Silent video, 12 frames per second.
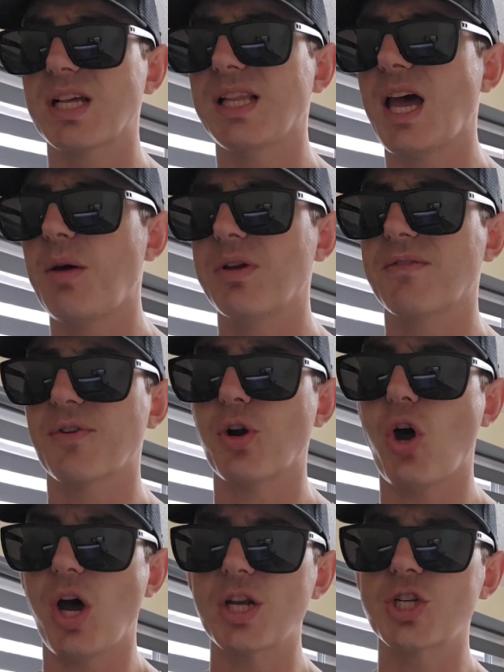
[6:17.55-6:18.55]
allowing
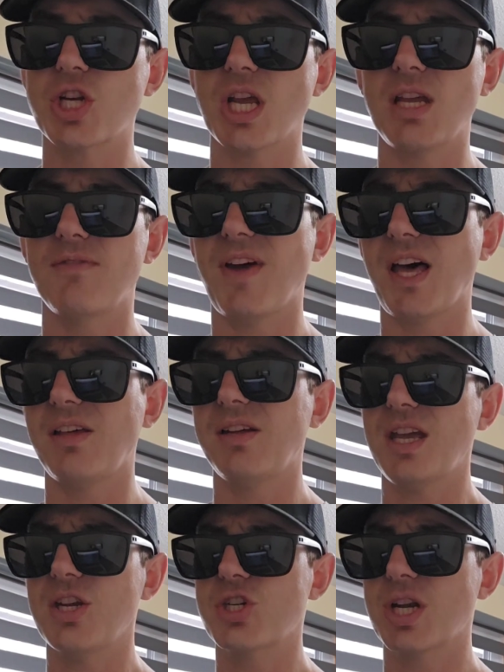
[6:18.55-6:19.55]
for on-chain
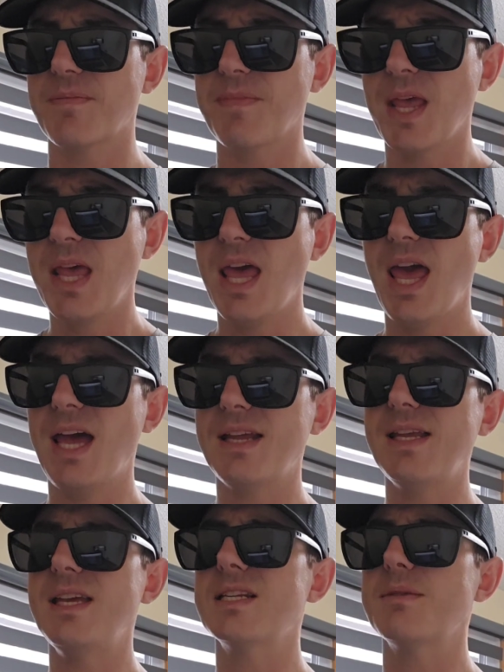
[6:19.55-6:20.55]
validation
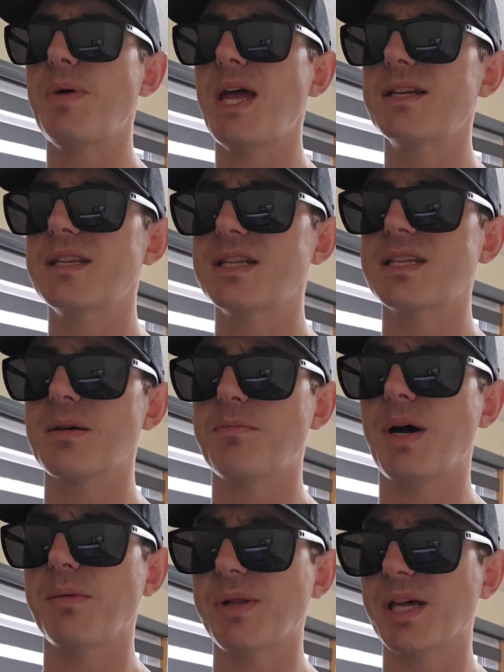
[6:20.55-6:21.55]
and independent
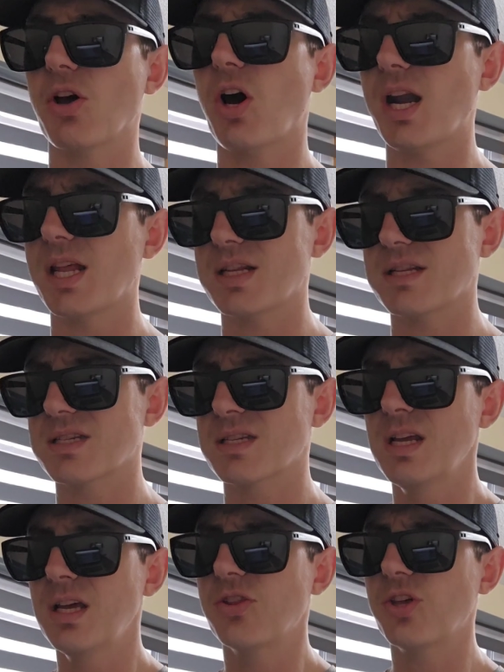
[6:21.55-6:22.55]
public audits,